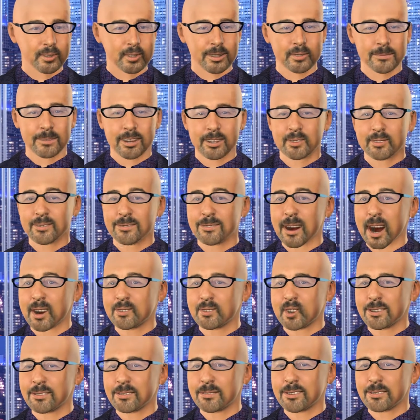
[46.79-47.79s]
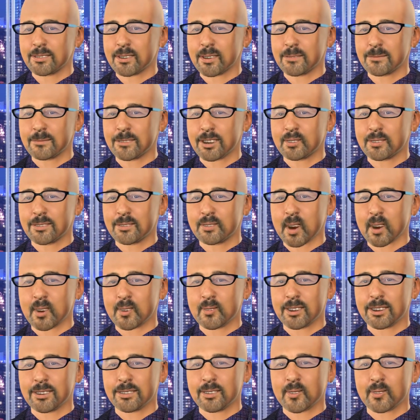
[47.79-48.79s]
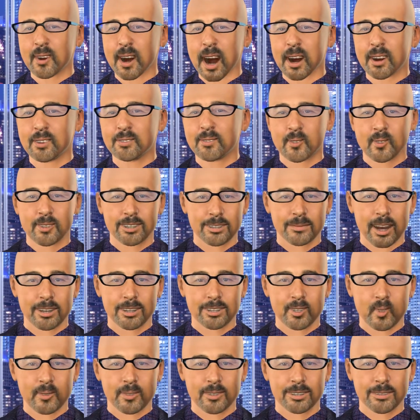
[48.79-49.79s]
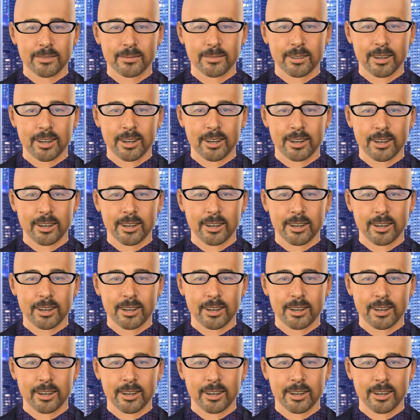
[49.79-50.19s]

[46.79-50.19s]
enterprise projects through practical real-world use cases.